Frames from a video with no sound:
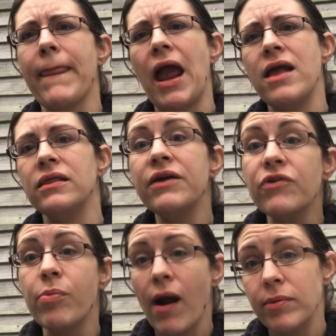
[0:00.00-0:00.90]
and
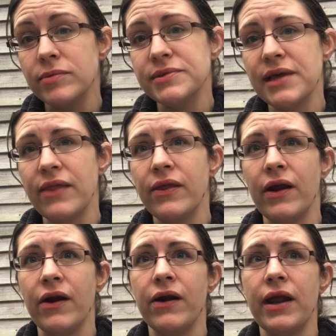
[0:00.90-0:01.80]
liver problems, that
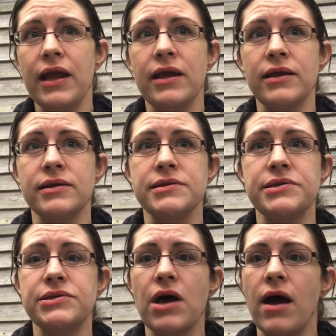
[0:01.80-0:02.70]
there is
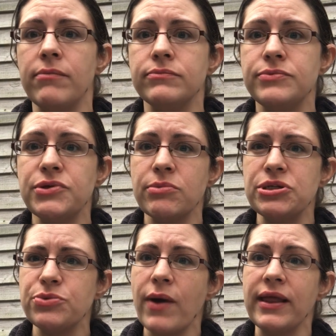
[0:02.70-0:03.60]
so much
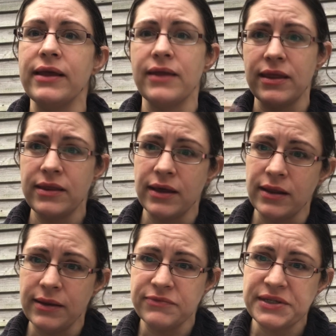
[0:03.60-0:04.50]
swelling that the
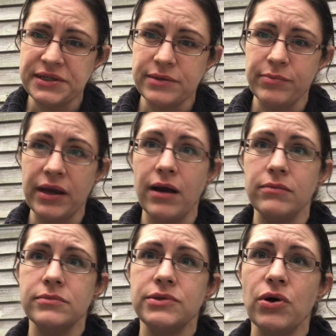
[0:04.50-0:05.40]
lymph system
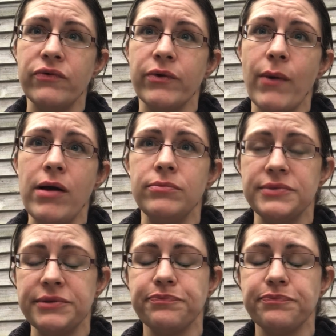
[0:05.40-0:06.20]
becomes overwhelmed.